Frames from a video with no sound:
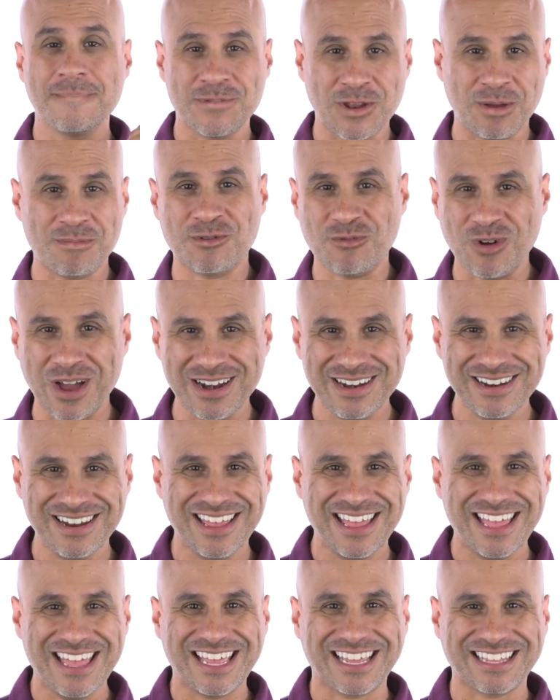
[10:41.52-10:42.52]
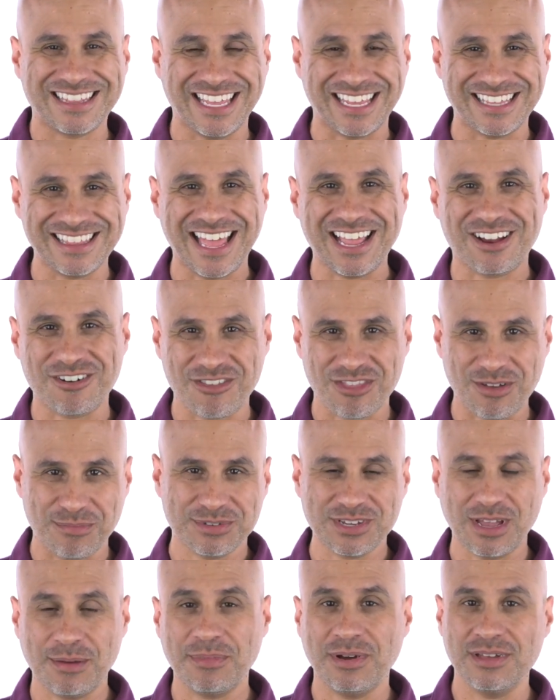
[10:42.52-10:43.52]
Number one, click like or
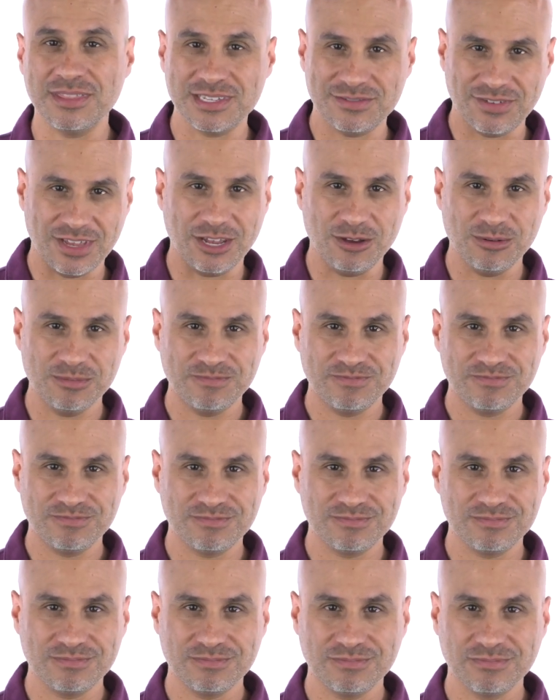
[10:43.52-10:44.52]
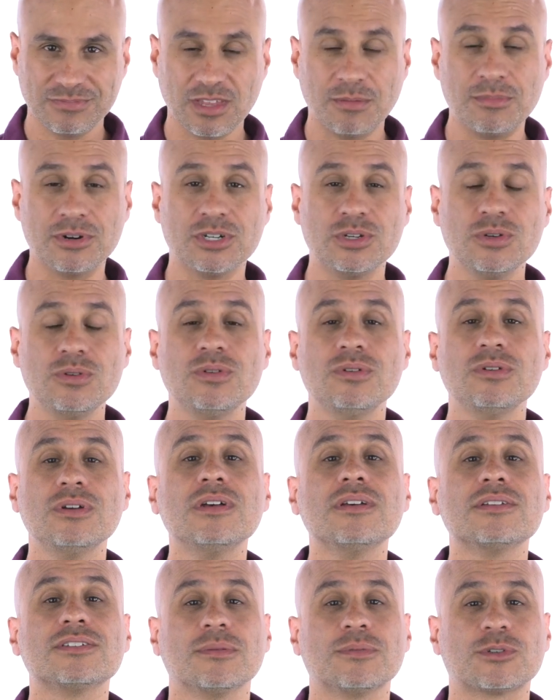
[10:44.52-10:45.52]
thumbs up on this video. Number
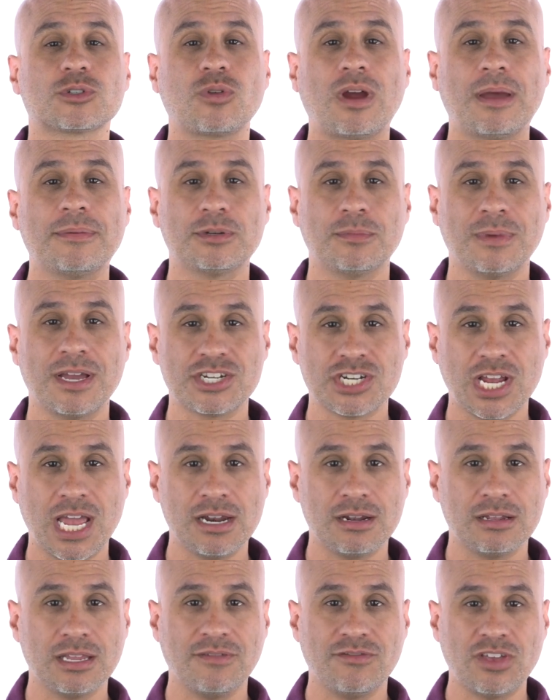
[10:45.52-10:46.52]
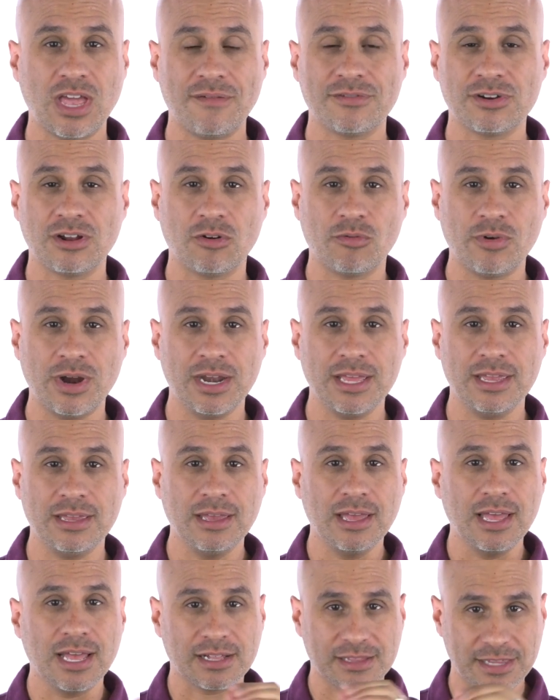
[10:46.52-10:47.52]
two, subscribe to my channel if you haven't already,
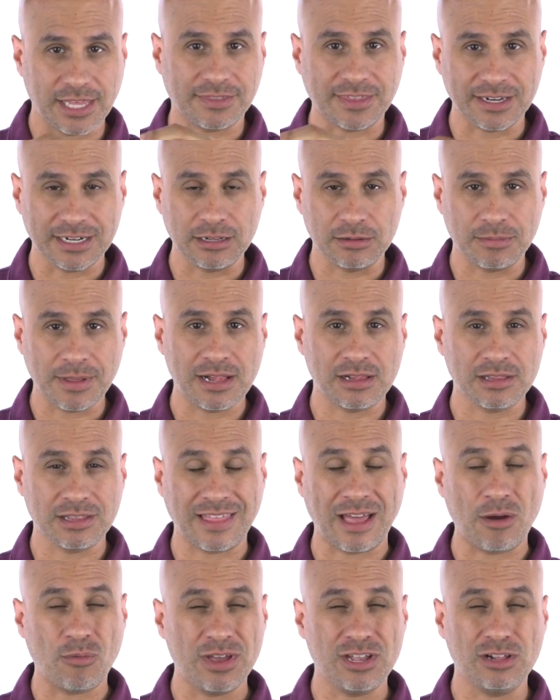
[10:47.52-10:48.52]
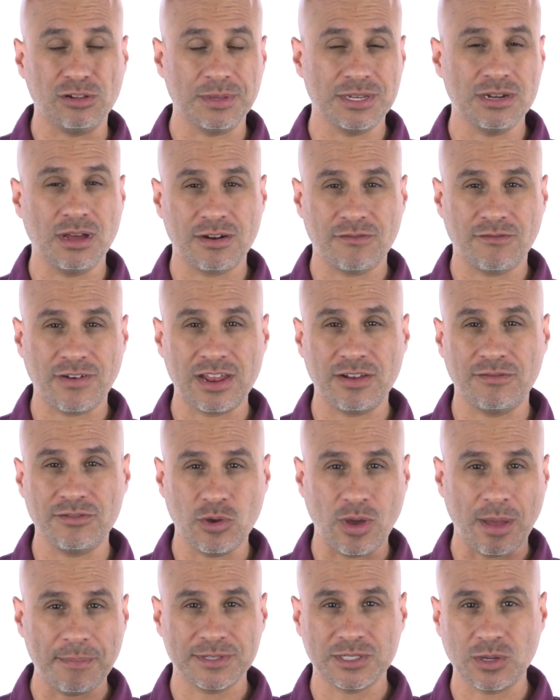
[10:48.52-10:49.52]
click the little bell, that way you'll be notified of
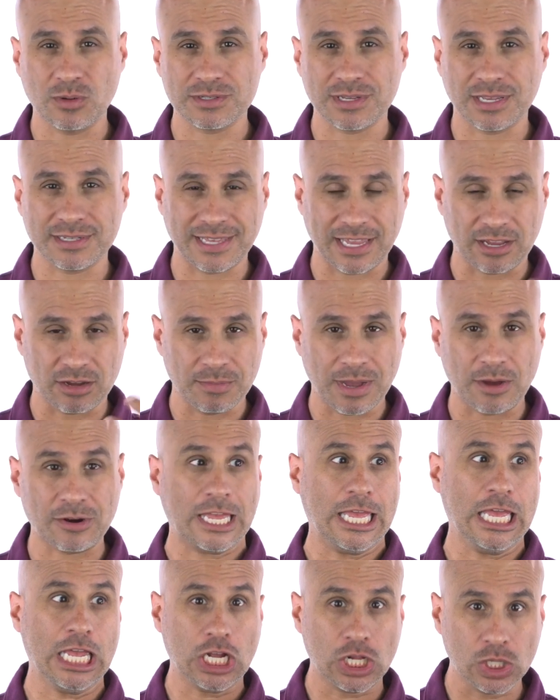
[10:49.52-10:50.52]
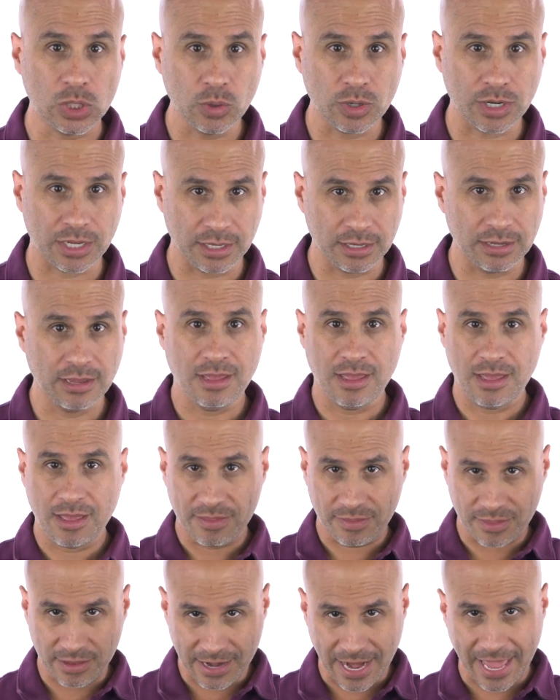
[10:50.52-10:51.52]
new episodes as they come out, including
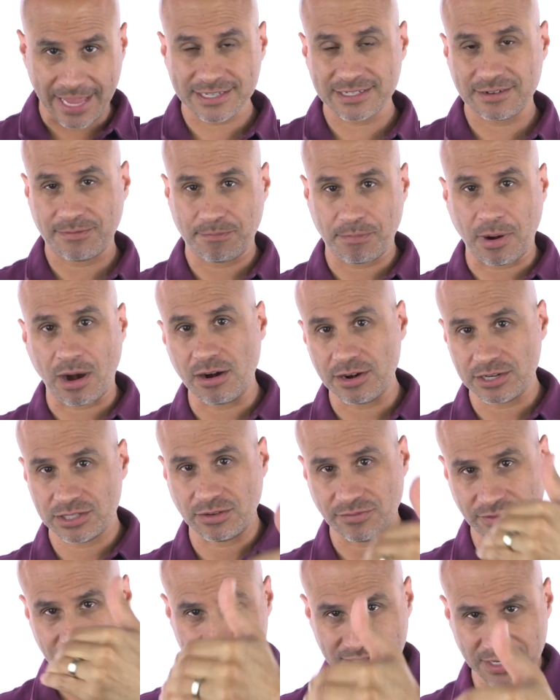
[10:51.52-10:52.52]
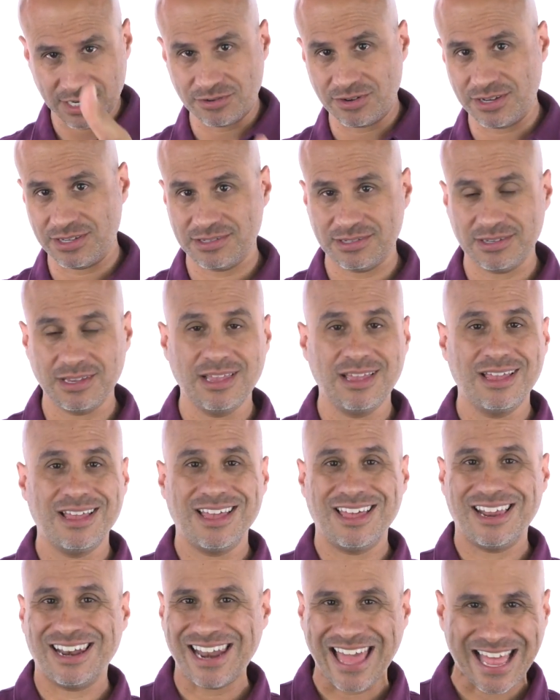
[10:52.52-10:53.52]
the next parts of this series.
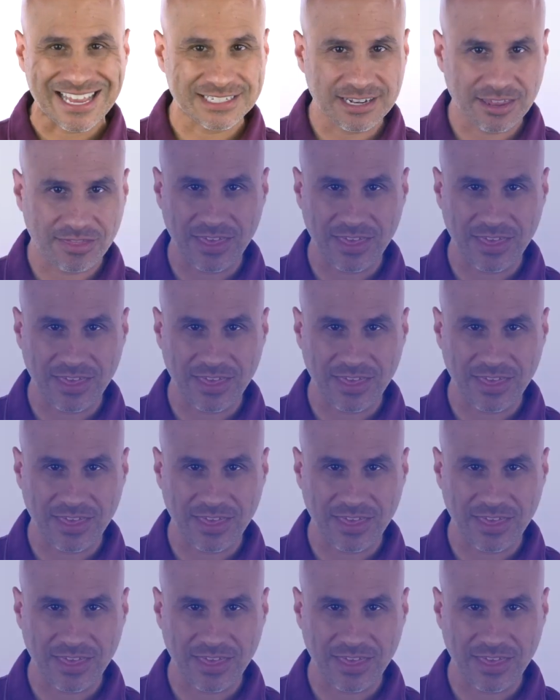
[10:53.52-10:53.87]
Last